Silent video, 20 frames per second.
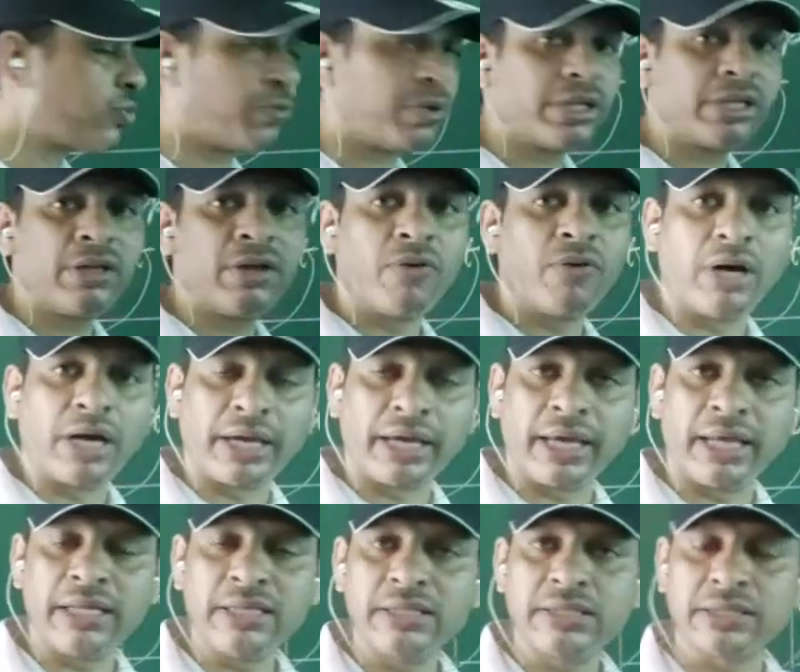es with
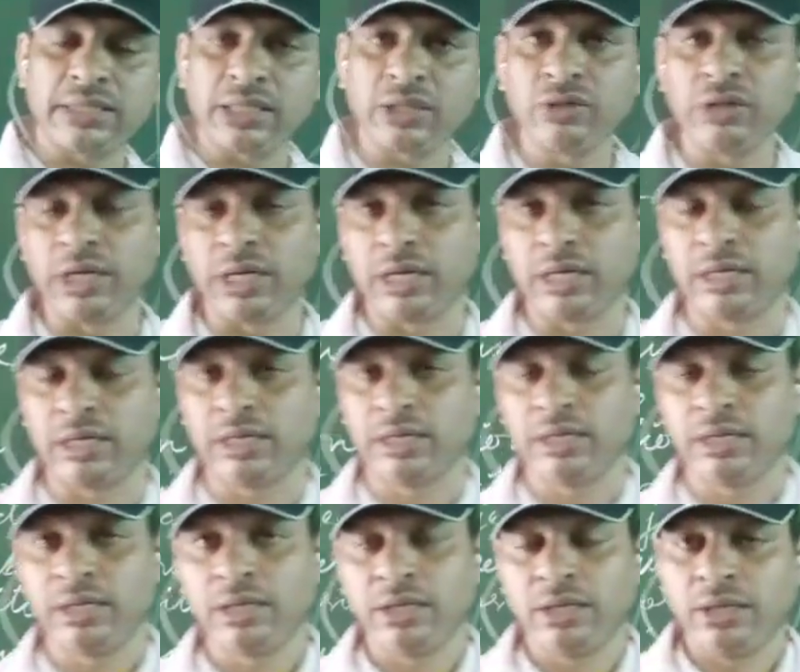again singular.
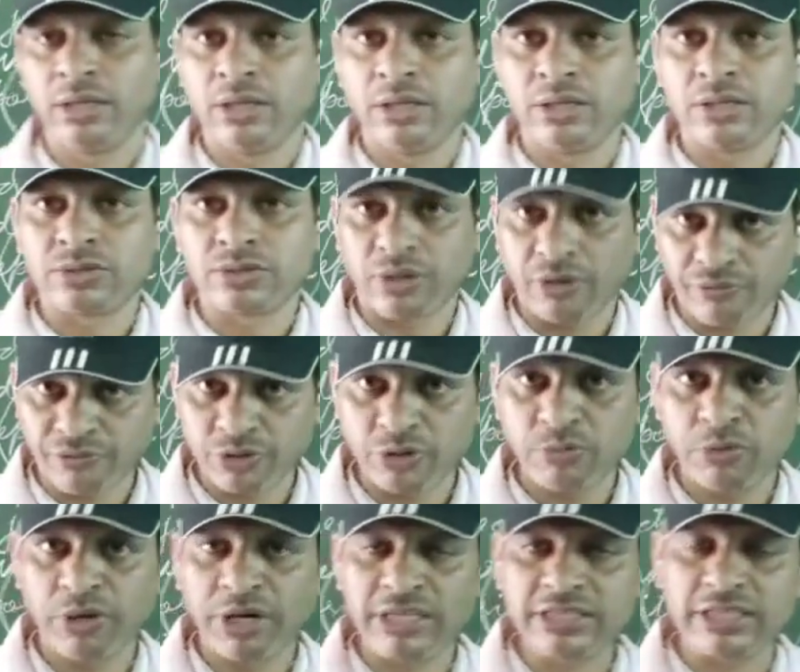So a
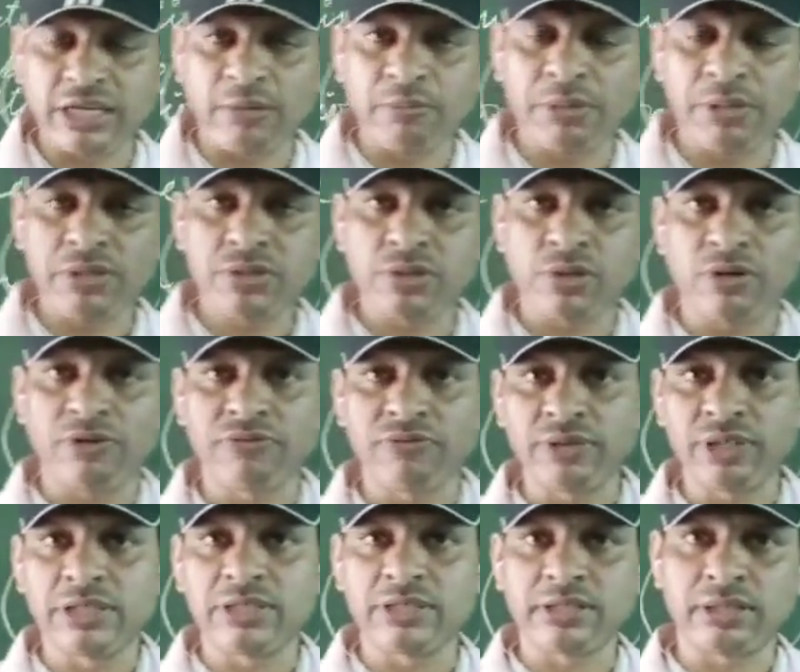few more examples
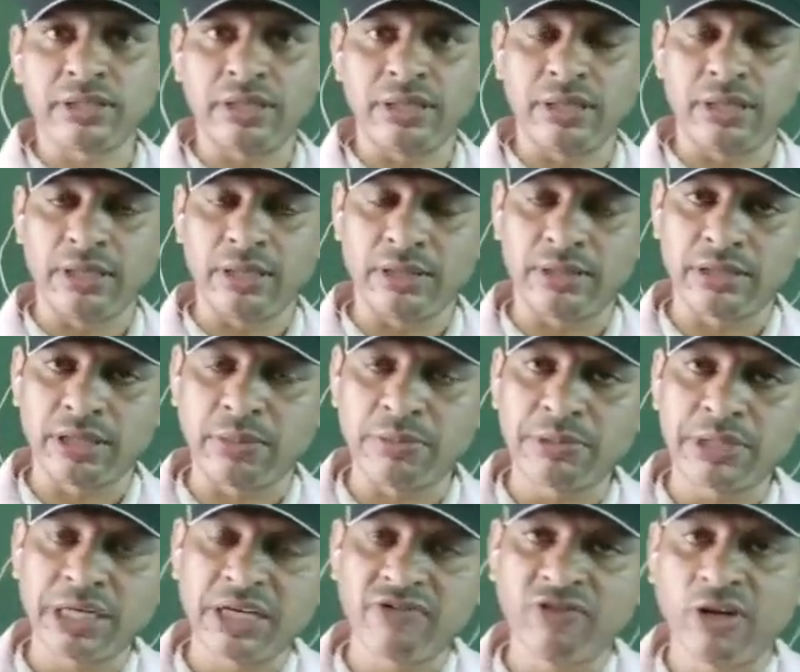of this
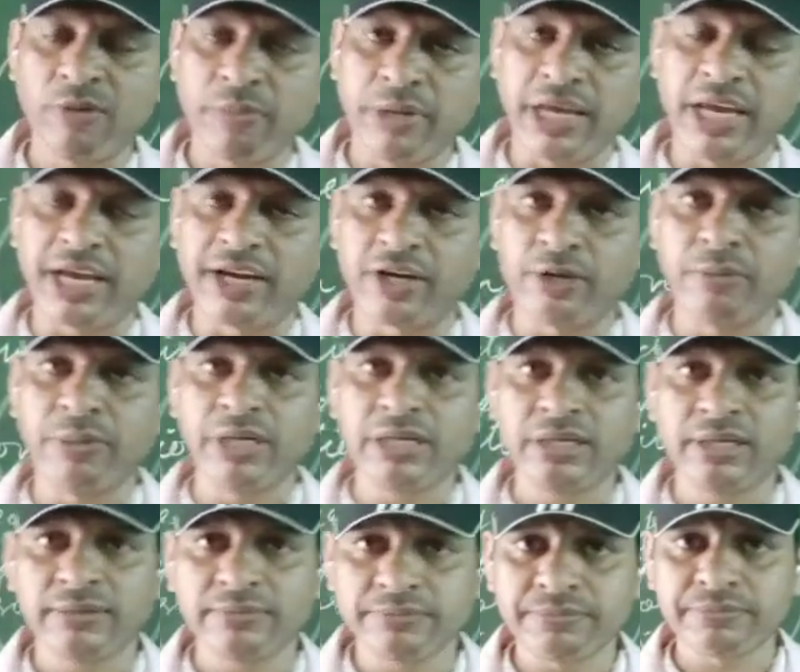subject verb
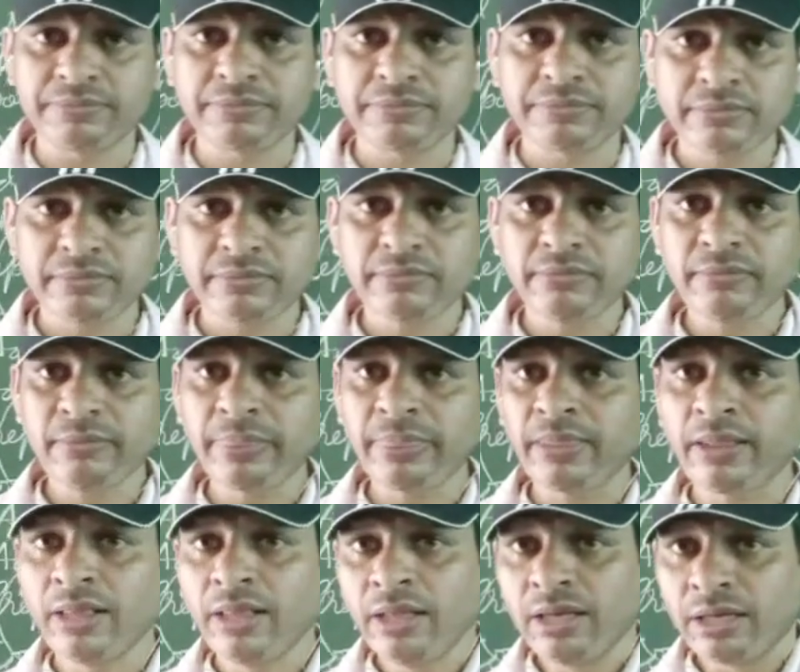agreement.
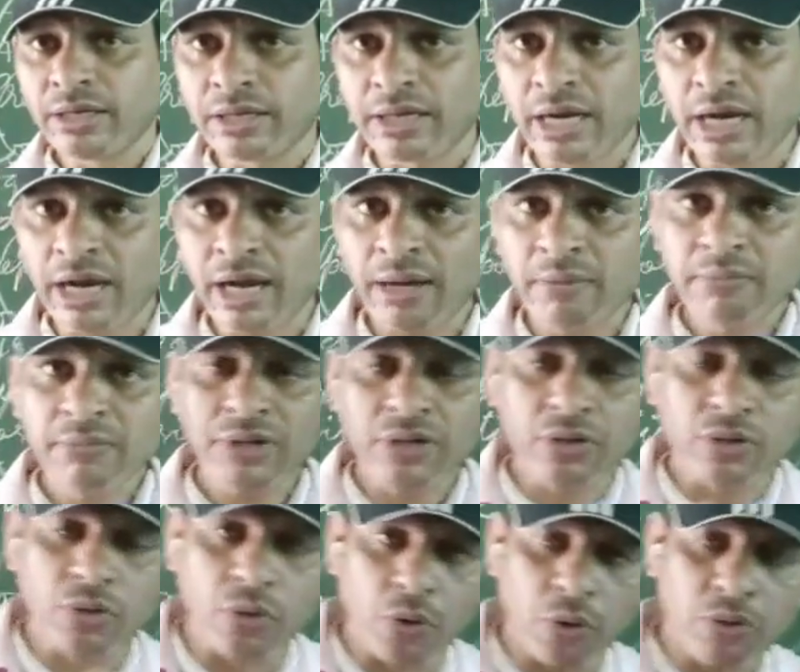
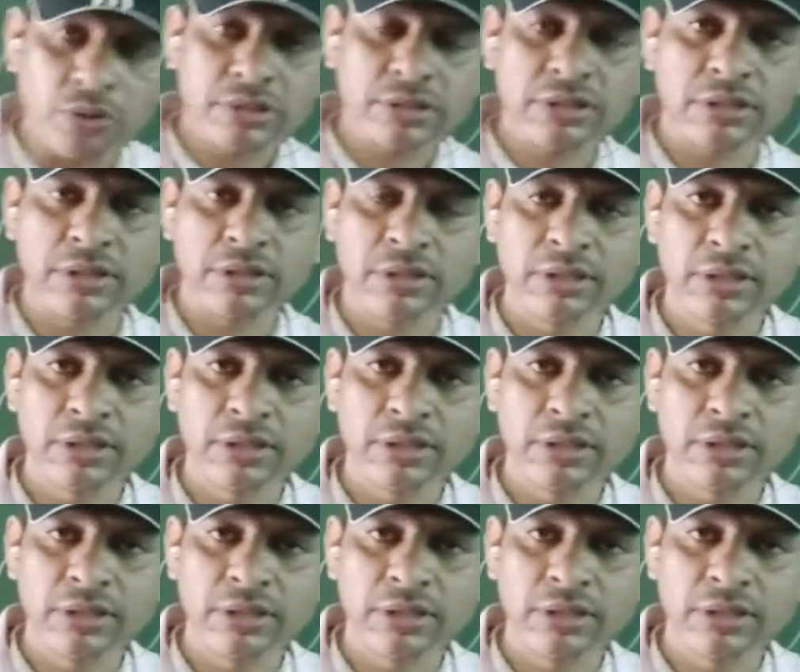Ram goes,